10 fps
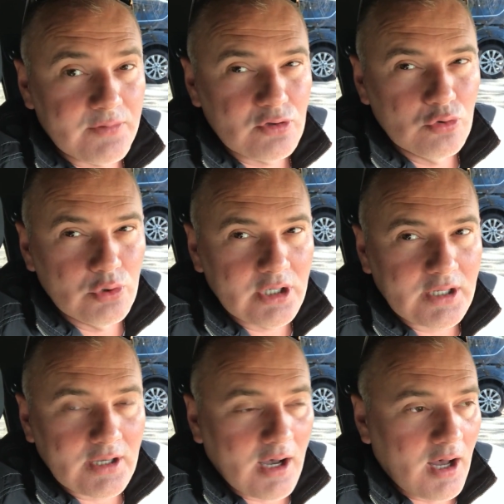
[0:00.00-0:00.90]
If you're
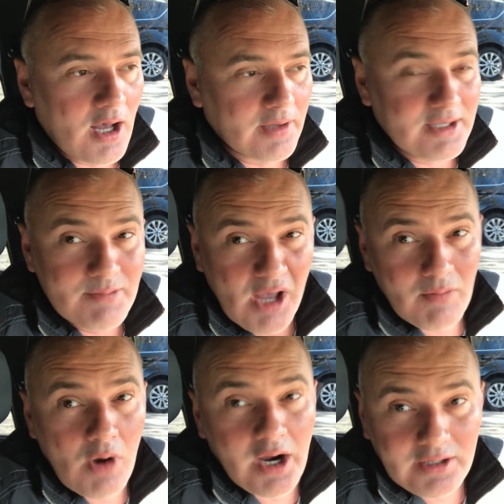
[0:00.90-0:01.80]
doing
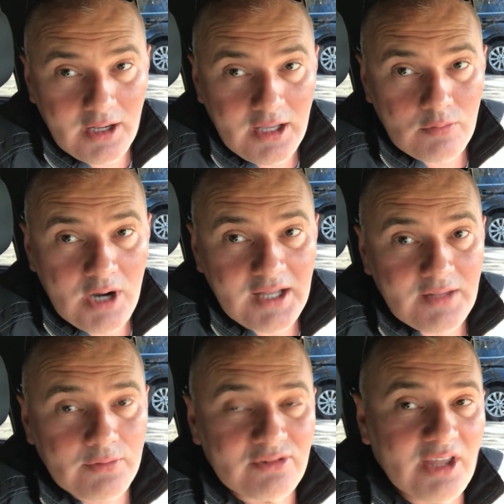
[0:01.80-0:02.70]
email marketing,
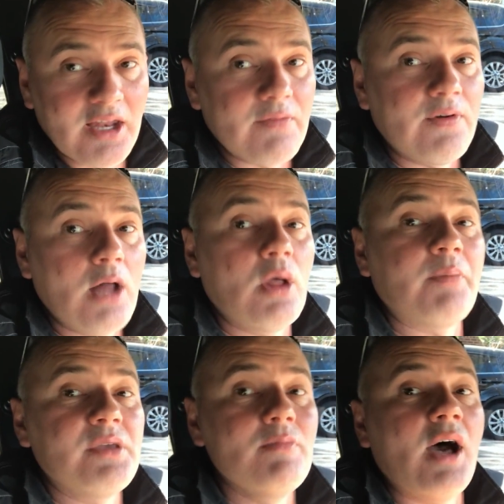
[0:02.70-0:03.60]
right, if you're sending
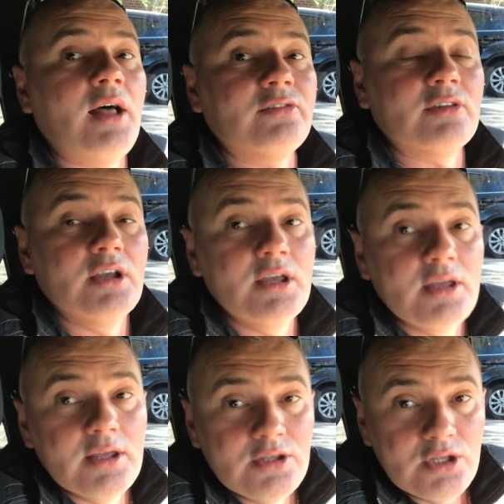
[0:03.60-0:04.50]
follow-up emails,
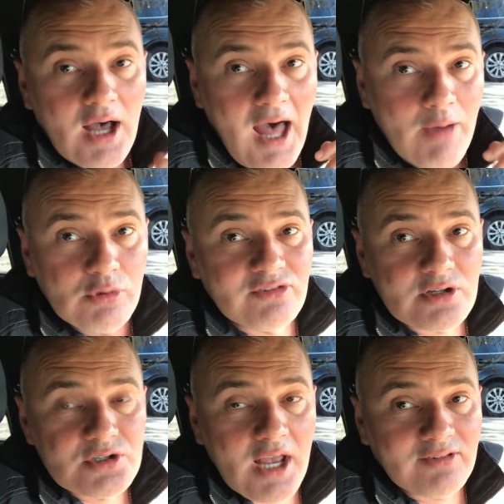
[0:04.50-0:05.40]
I would
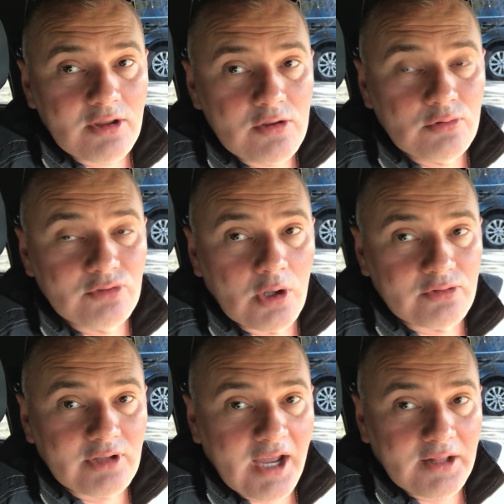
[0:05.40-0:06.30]
suggest you use
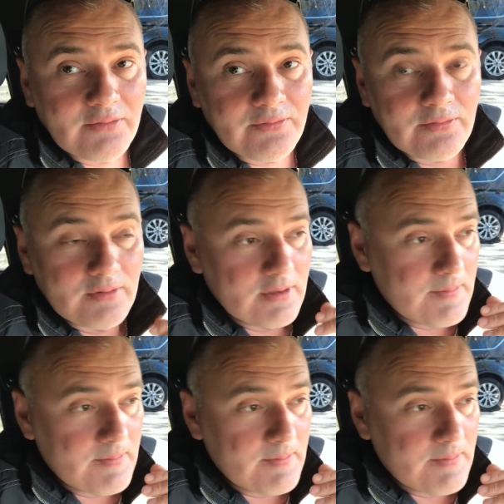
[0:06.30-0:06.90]
those kind of